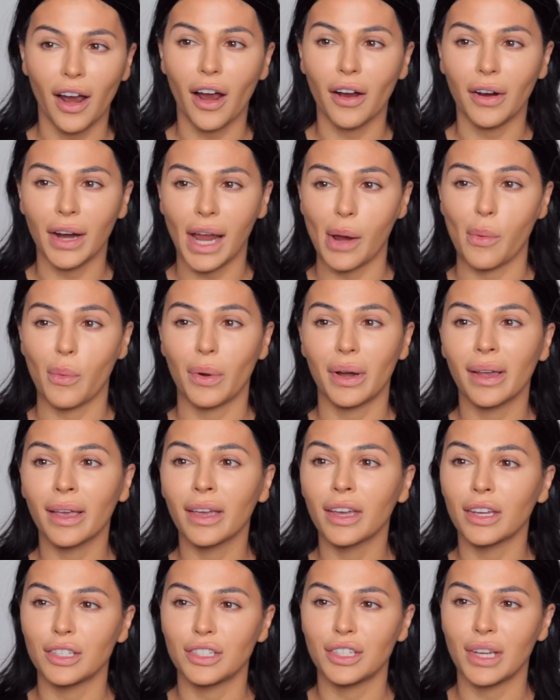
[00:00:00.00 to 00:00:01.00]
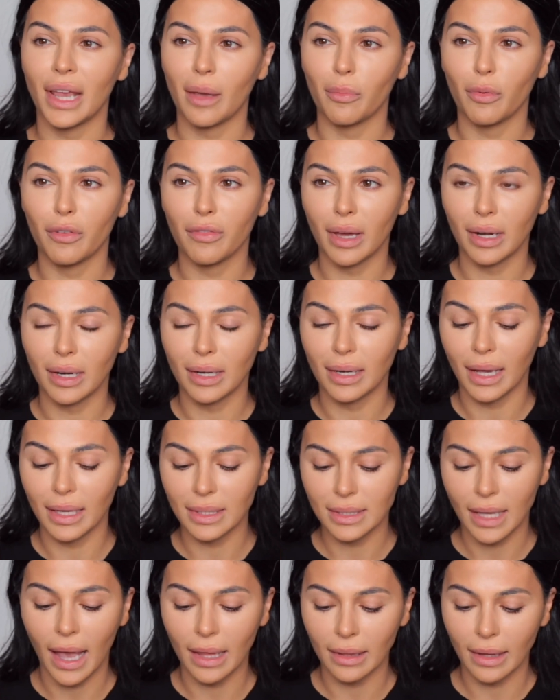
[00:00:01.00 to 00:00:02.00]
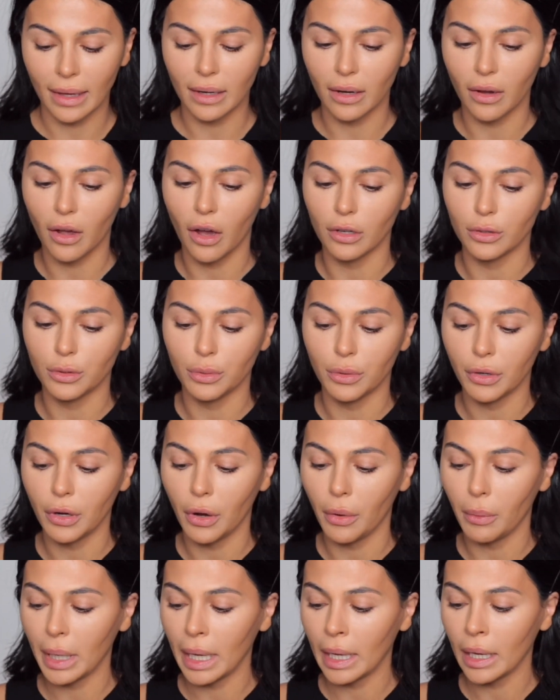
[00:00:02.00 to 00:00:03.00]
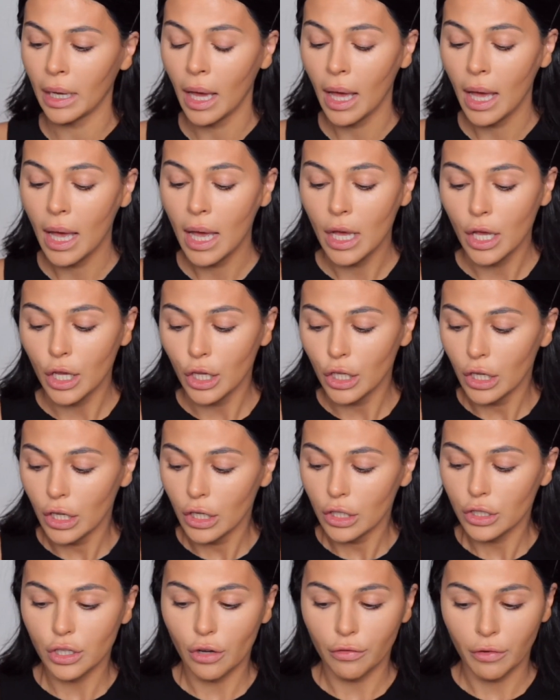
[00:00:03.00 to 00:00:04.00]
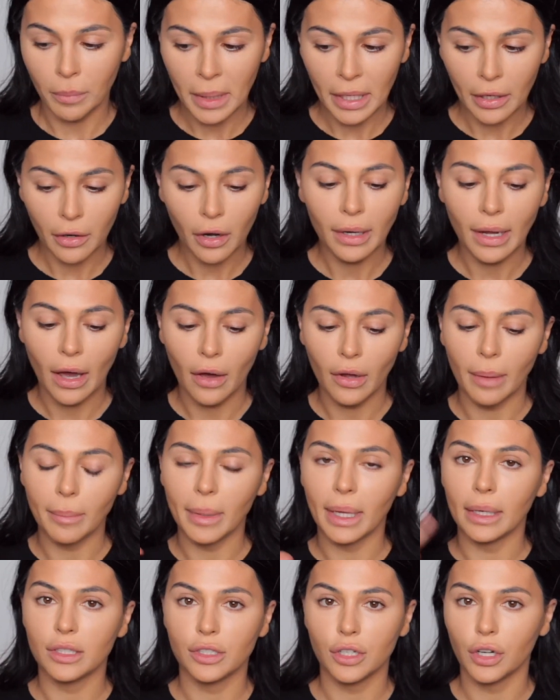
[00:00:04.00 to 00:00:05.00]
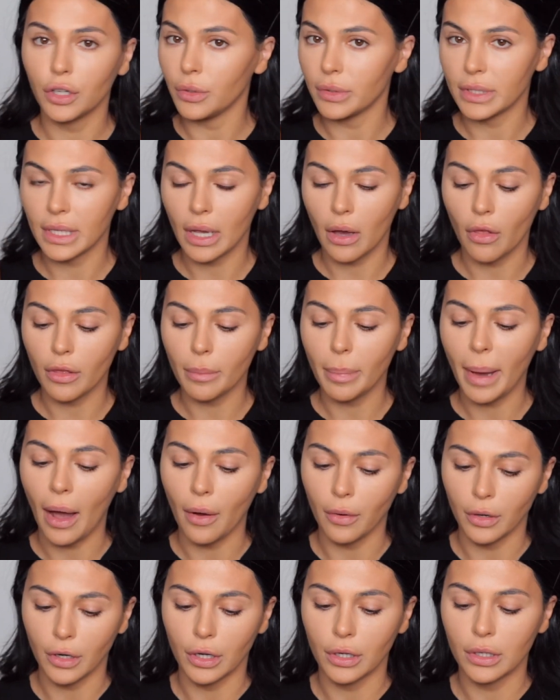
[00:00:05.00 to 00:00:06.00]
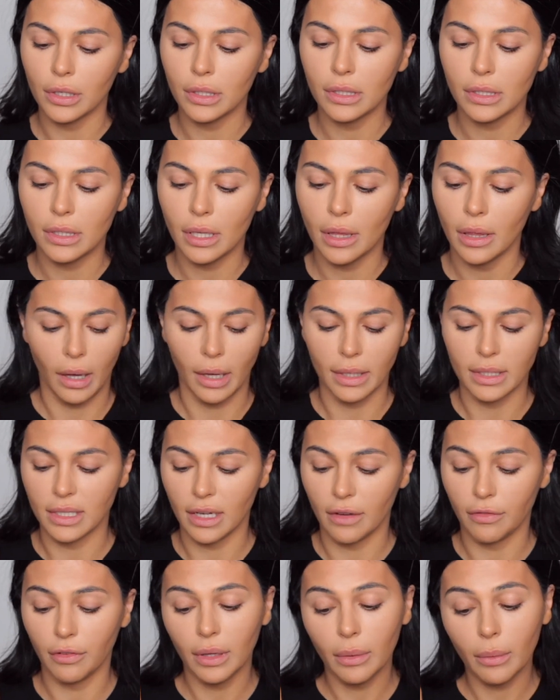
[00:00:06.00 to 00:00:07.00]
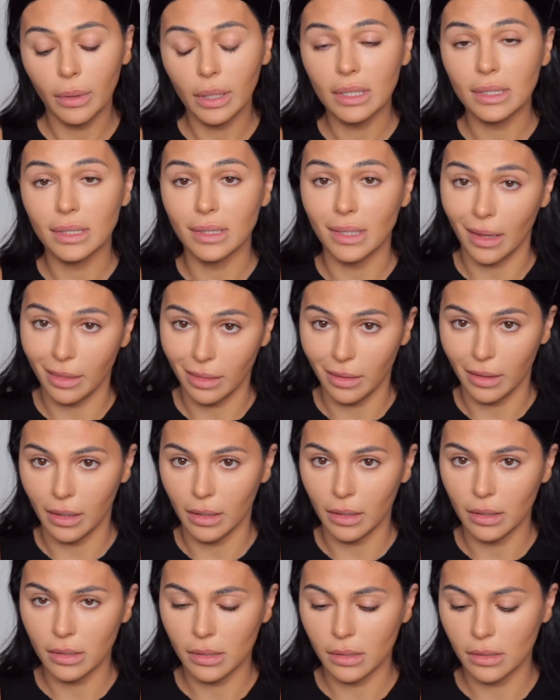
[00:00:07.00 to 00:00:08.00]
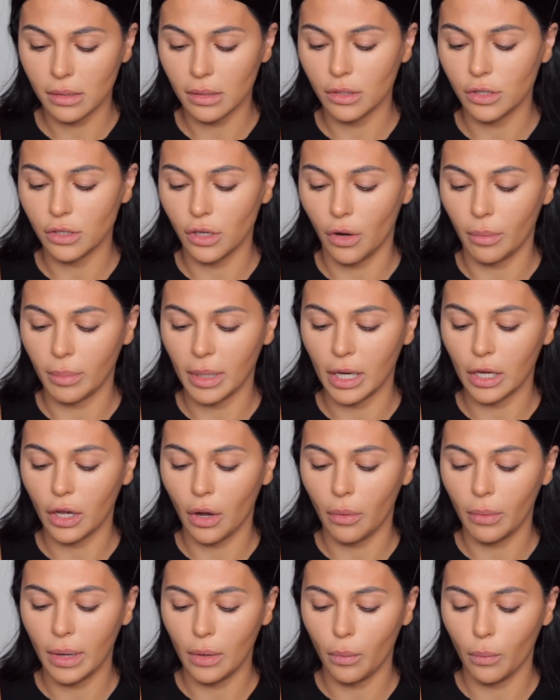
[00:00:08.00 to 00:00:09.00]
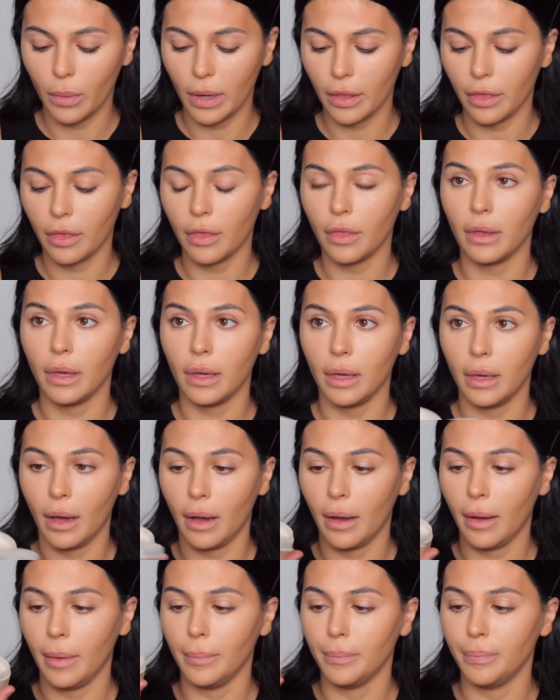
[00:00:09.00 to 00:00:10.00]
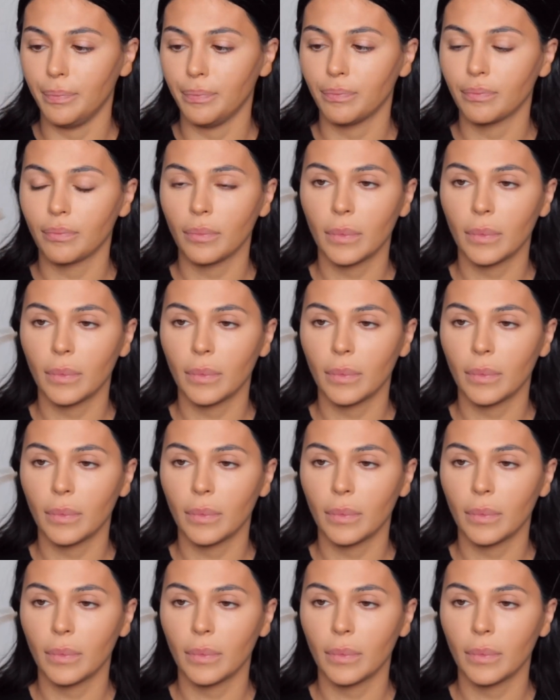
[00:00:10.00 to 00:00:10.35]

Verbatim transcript: All right, we're in good shape. We've got a nice highlight and contour going. So from here on out, I'm gonna start using all the powders. I definitely wanna set this. So I'm gonna go in with the um,